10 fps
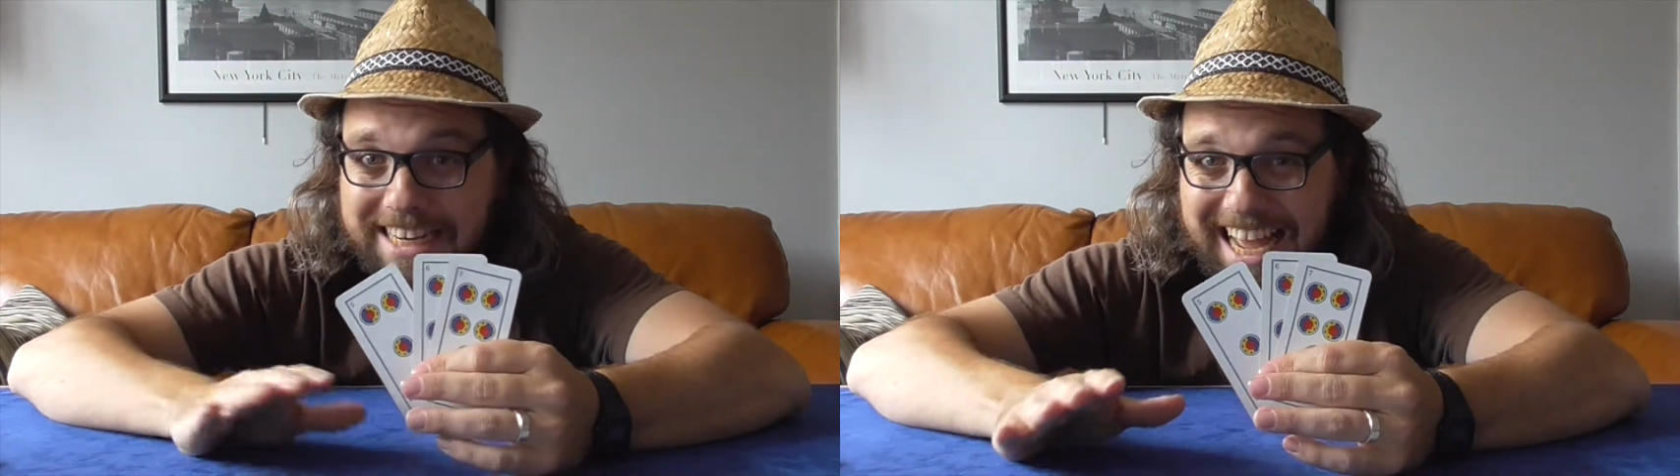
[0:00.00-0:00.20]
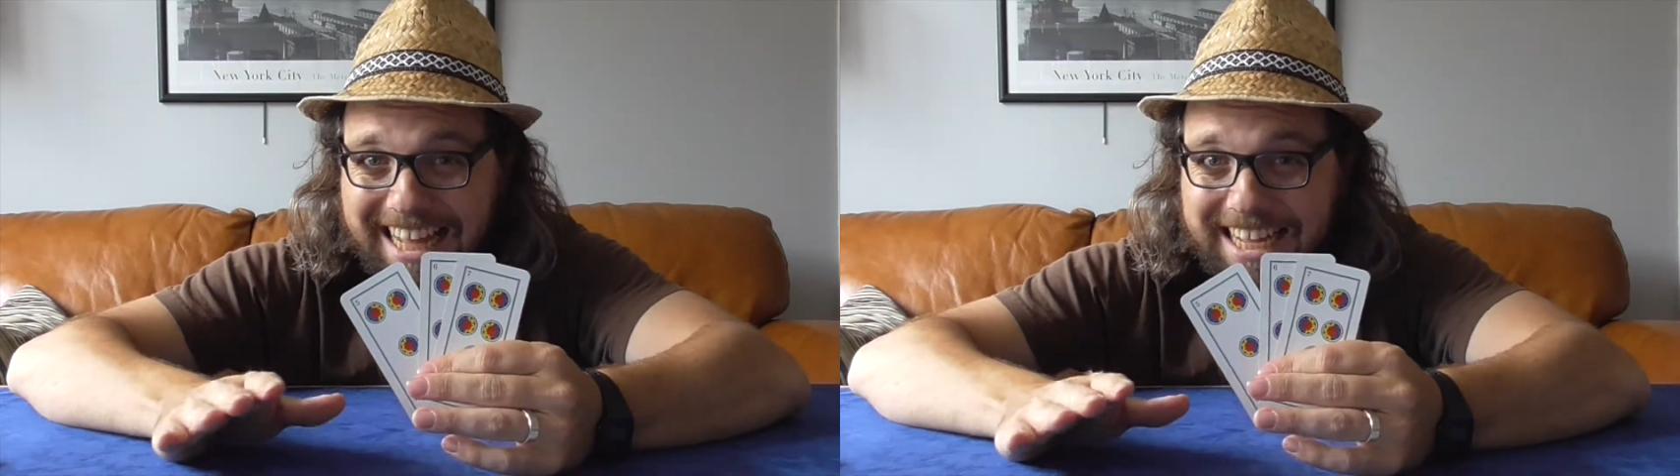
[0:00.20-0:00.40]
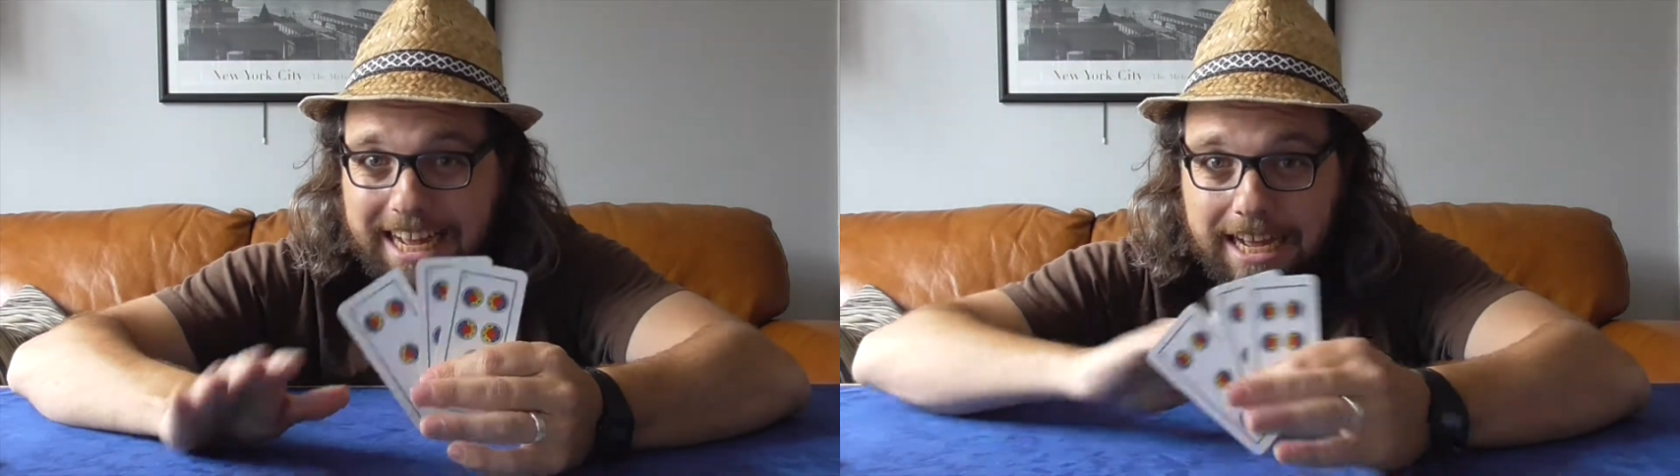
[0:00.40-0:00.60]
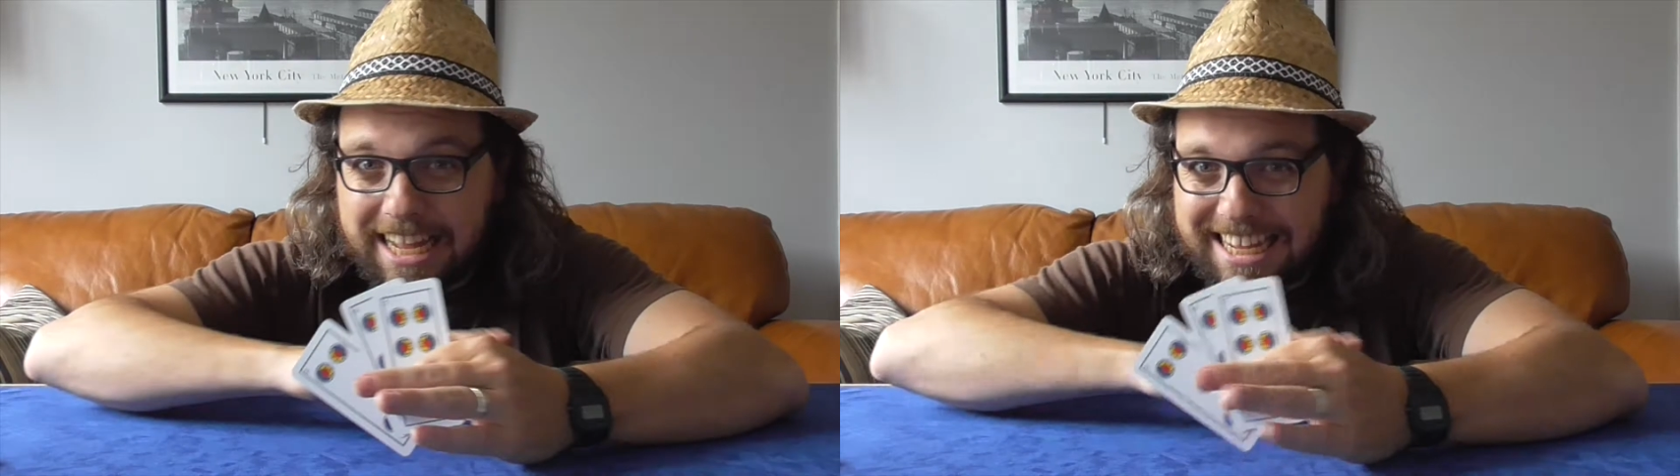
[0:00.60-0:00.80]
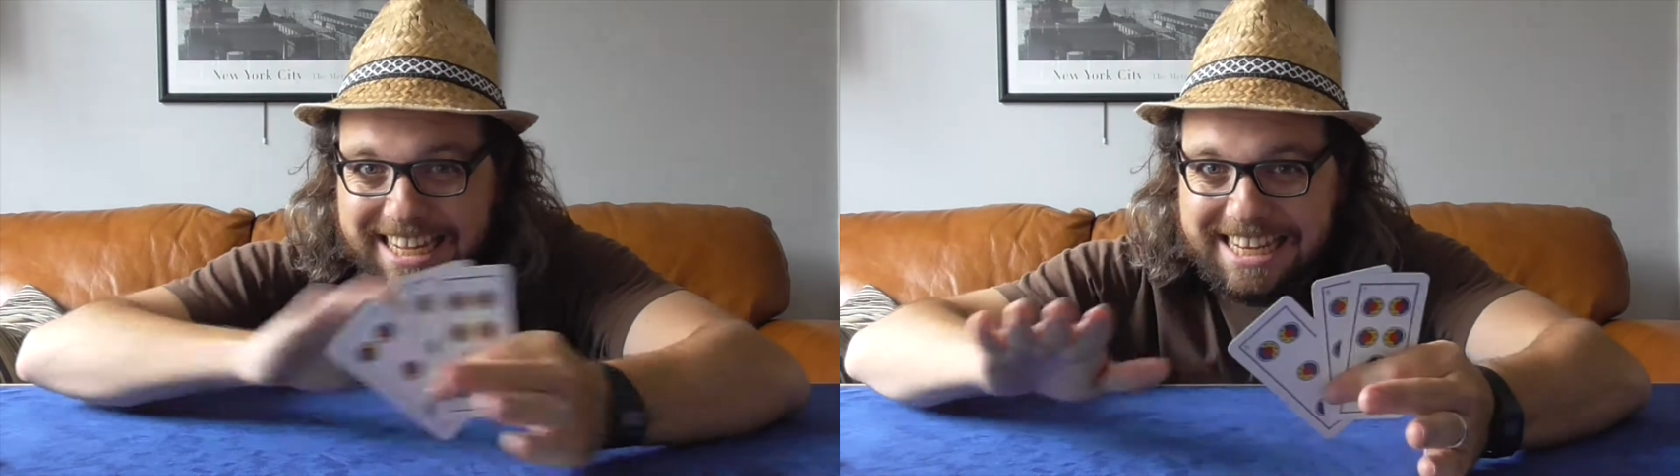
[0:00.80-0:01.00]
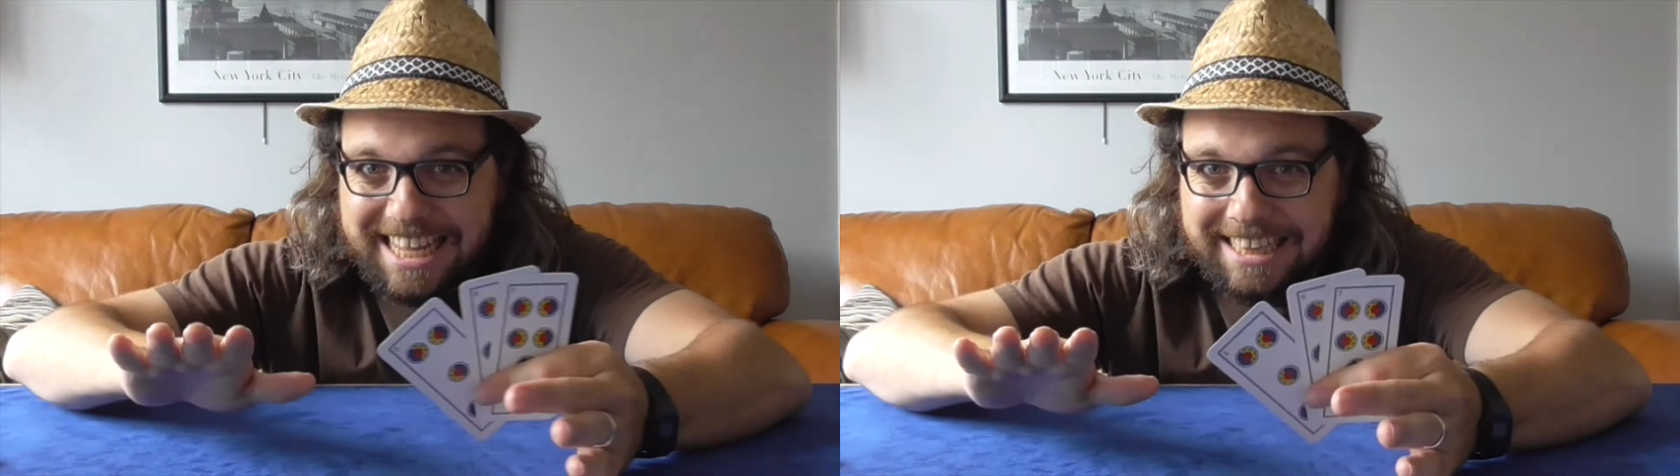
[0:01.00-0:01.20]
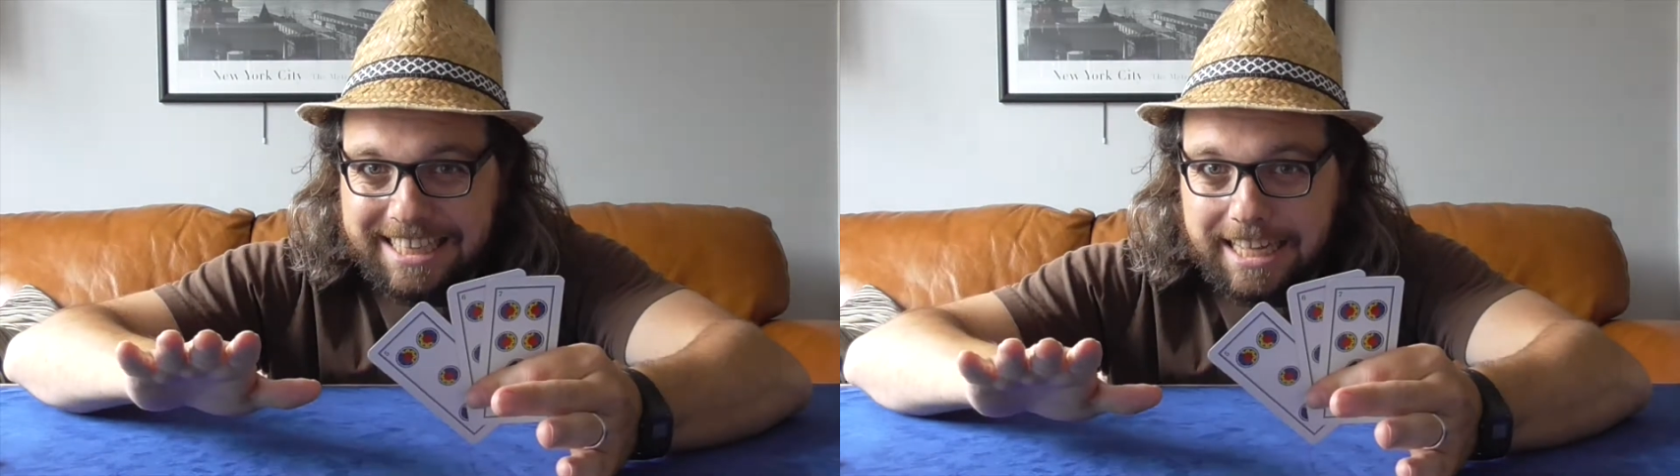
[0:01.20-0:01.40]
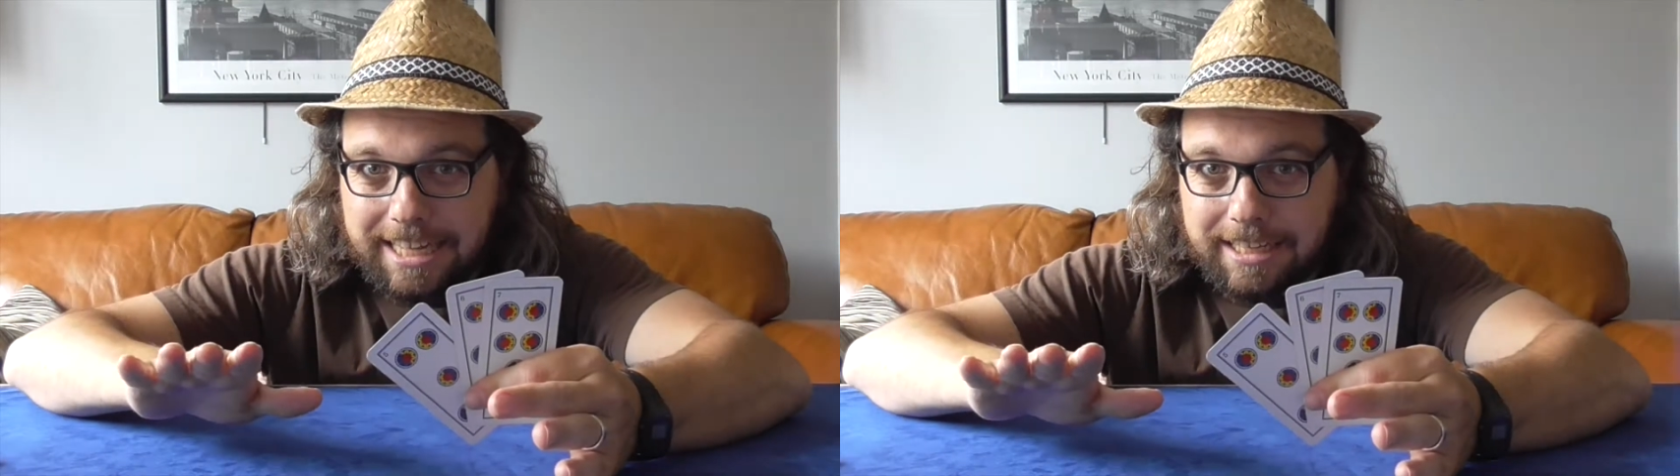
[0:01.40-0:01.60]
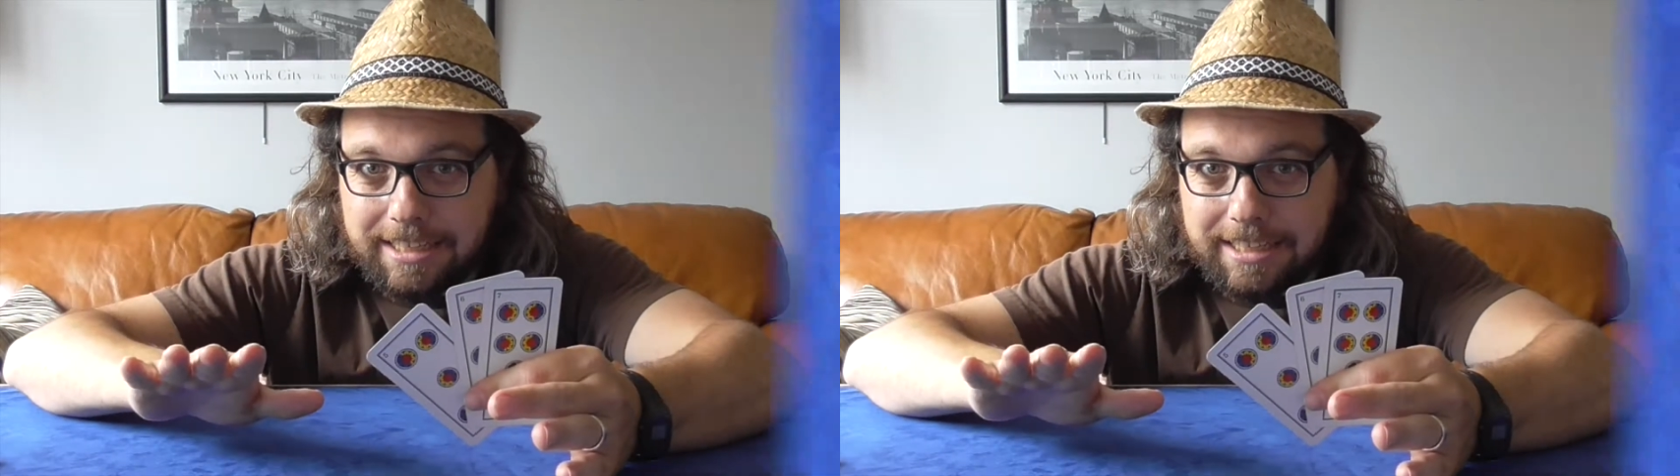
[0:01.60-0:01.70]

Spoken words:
nada, niente.